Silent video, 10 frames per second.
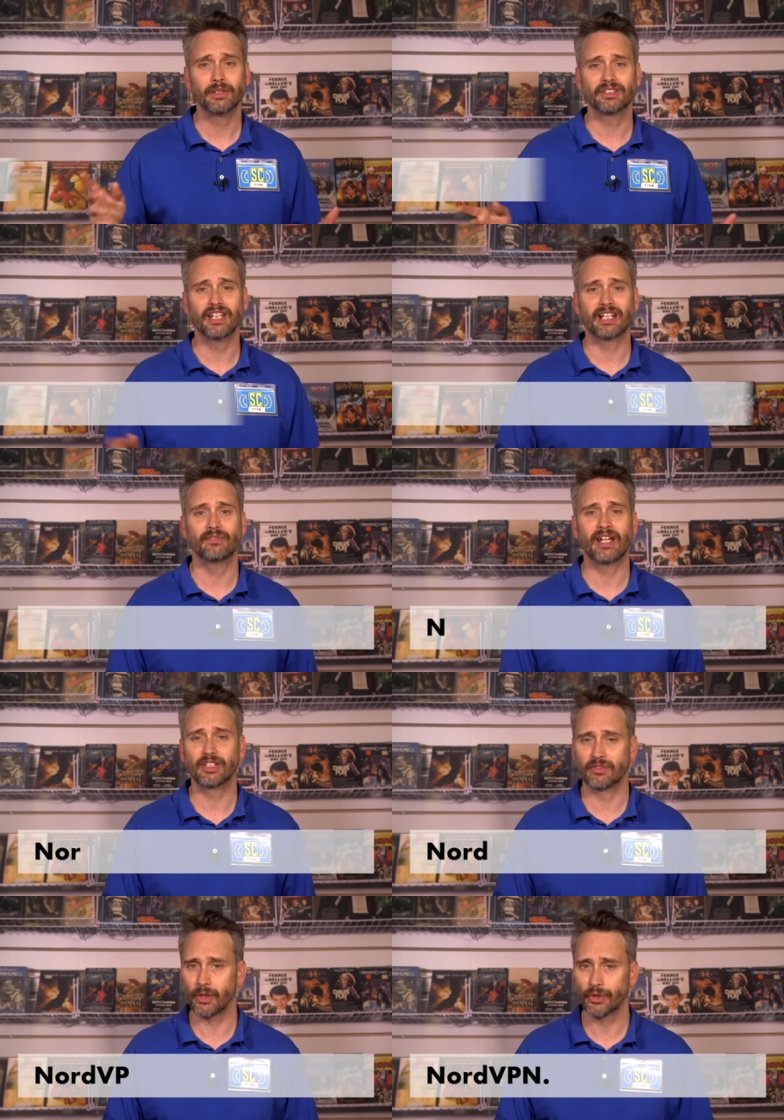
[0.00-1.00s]
you can take
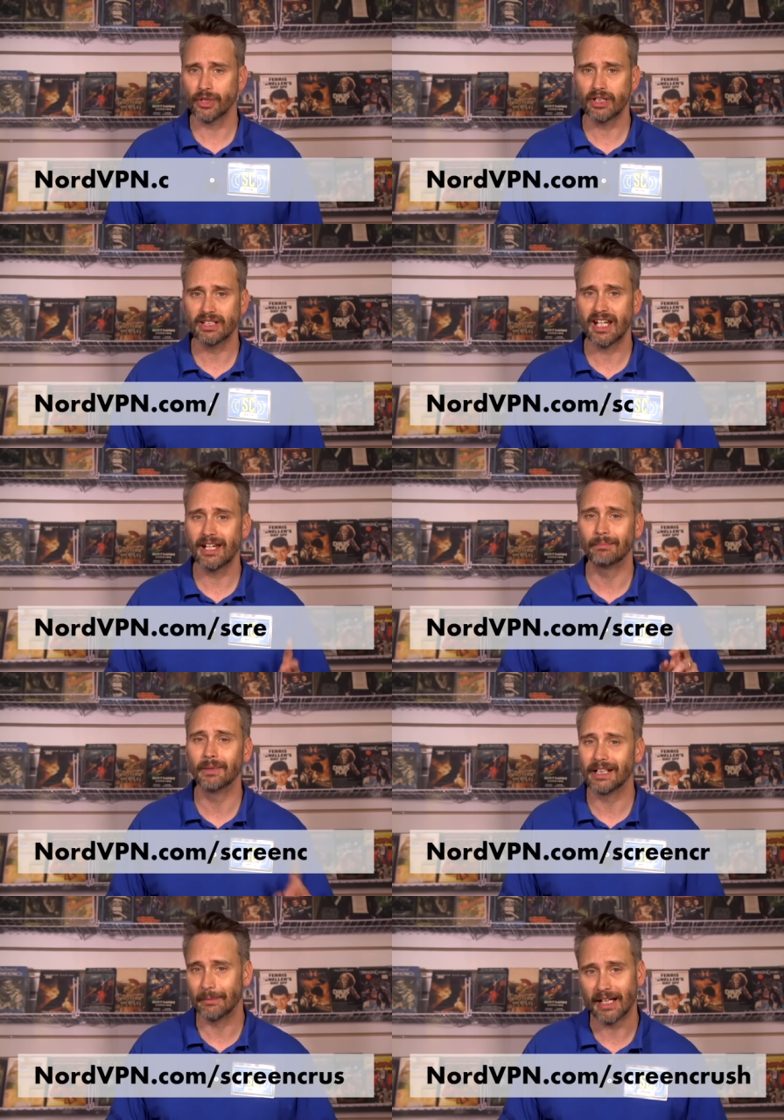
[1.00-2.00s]
advantage of their 30-day
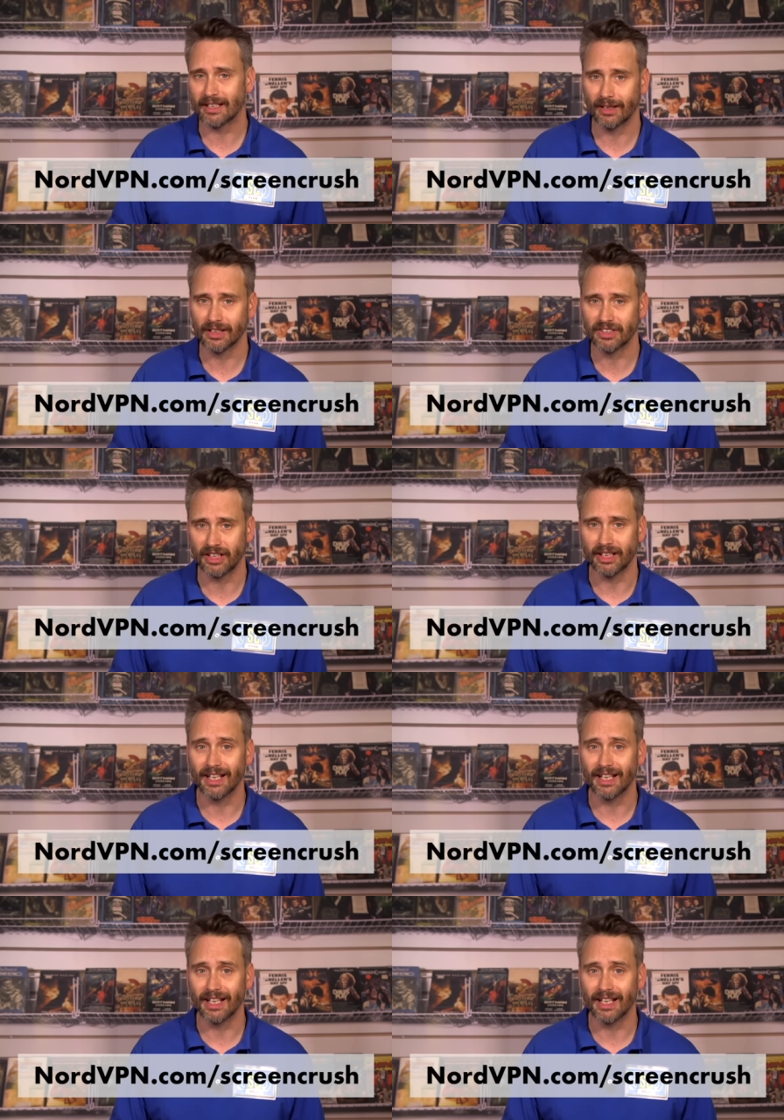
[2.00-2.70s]
money-back guarantee.